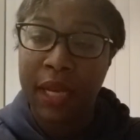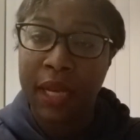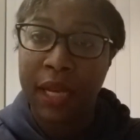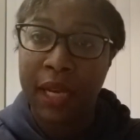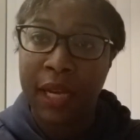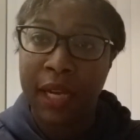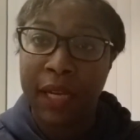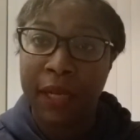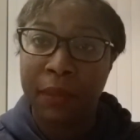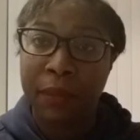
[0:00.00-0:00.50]

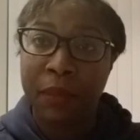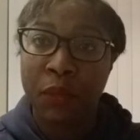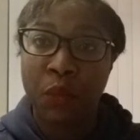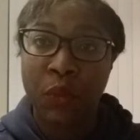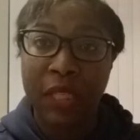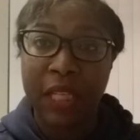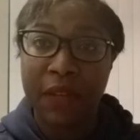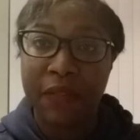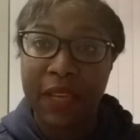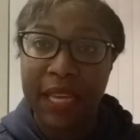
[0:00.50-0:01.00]
Um,
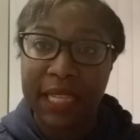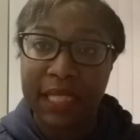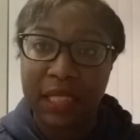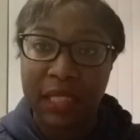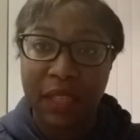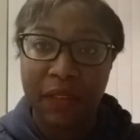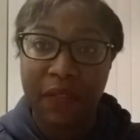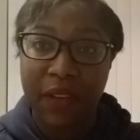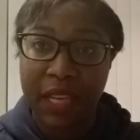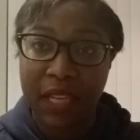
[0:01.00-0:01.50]
we never had
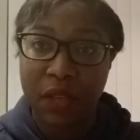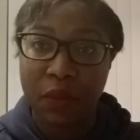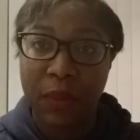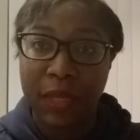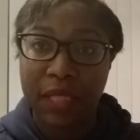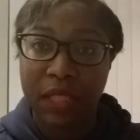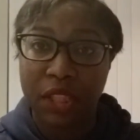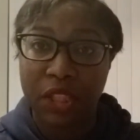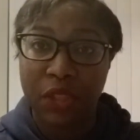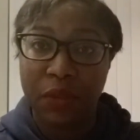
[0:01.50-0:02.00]
to
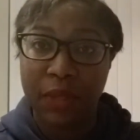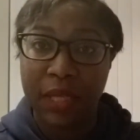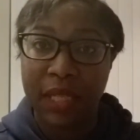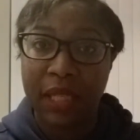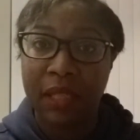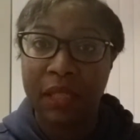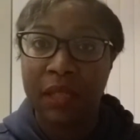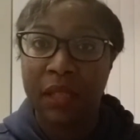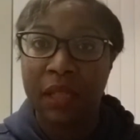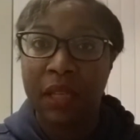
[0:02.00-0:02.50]
evacuate the
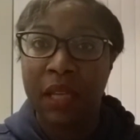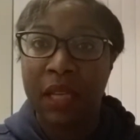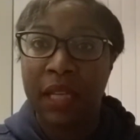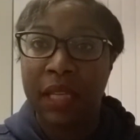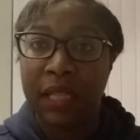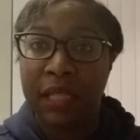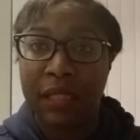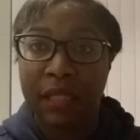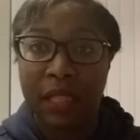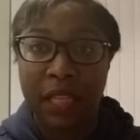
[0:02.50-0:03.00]
unit.
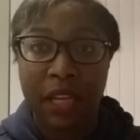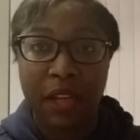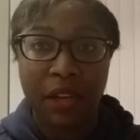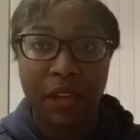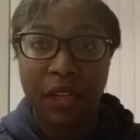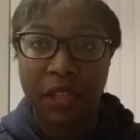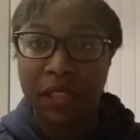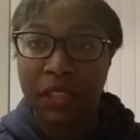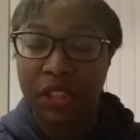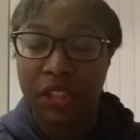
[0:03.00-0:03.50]

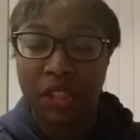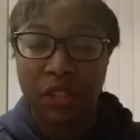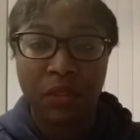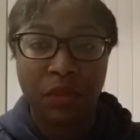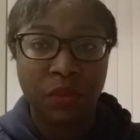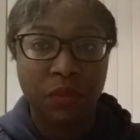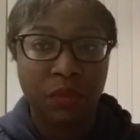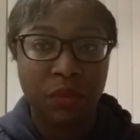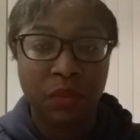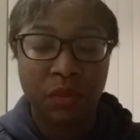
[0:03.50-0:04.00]
There, you
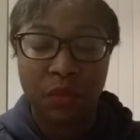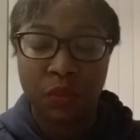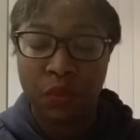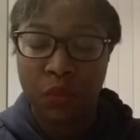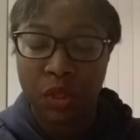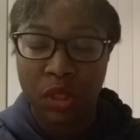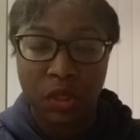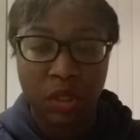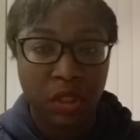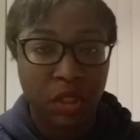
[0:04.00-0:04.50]
know,
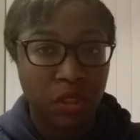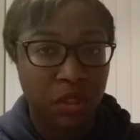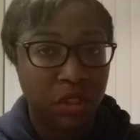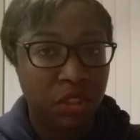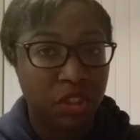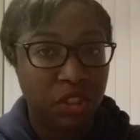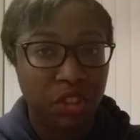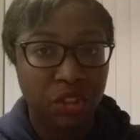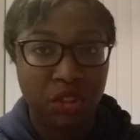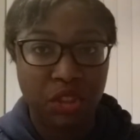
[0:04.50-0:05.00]
we,
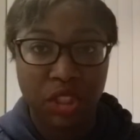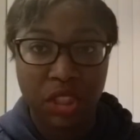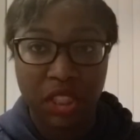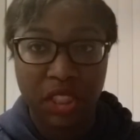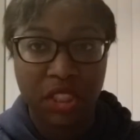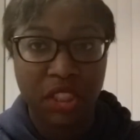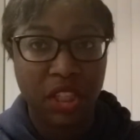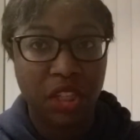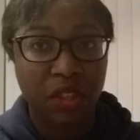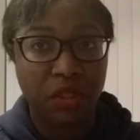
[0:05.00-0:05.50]
you, you
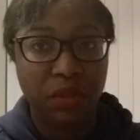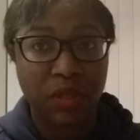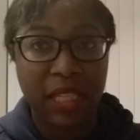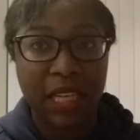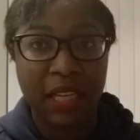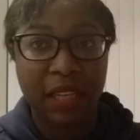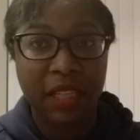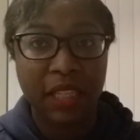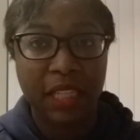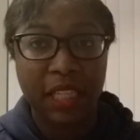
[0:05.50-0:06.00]
should know
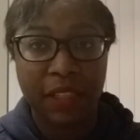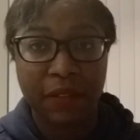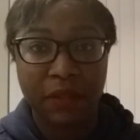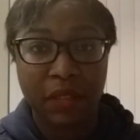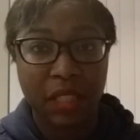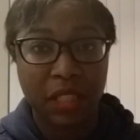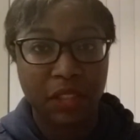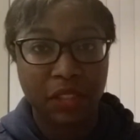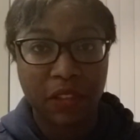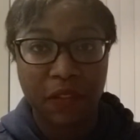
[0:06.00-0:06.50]
that if
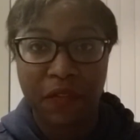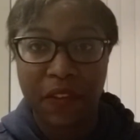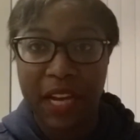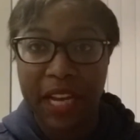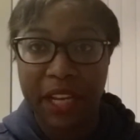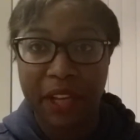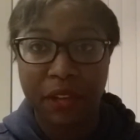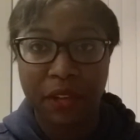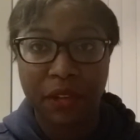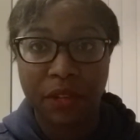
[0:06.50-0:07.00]
there's a
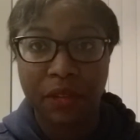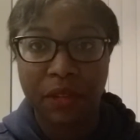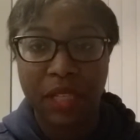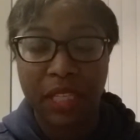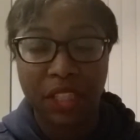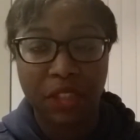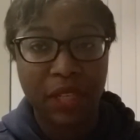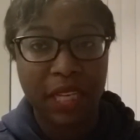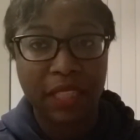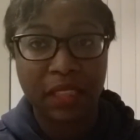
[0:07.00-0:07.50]
fire
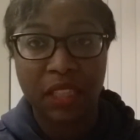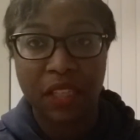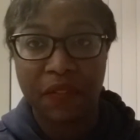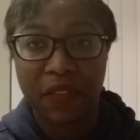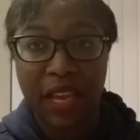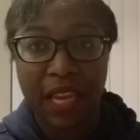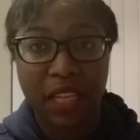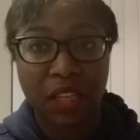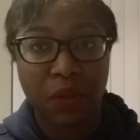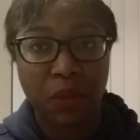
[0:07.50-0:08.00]
and you have to
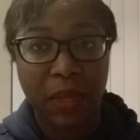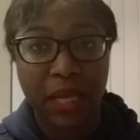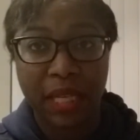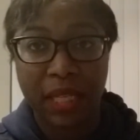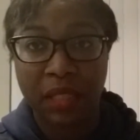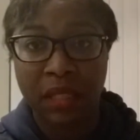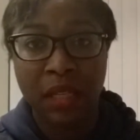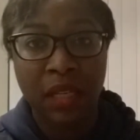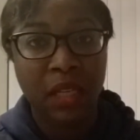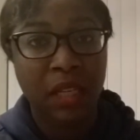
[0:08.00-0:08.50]

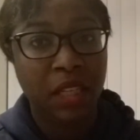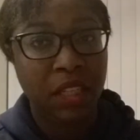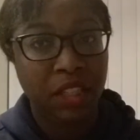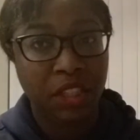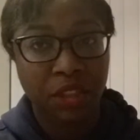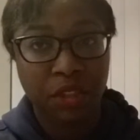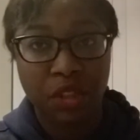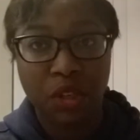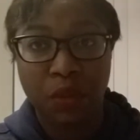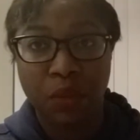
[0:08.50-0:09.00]
evacuate,
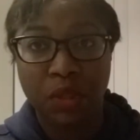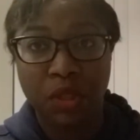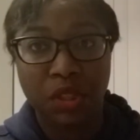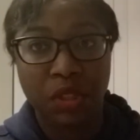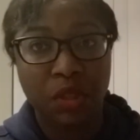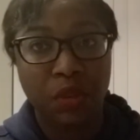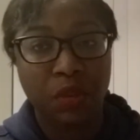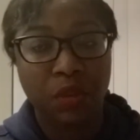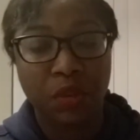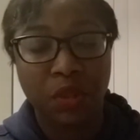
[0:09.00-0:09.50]
you know, you know,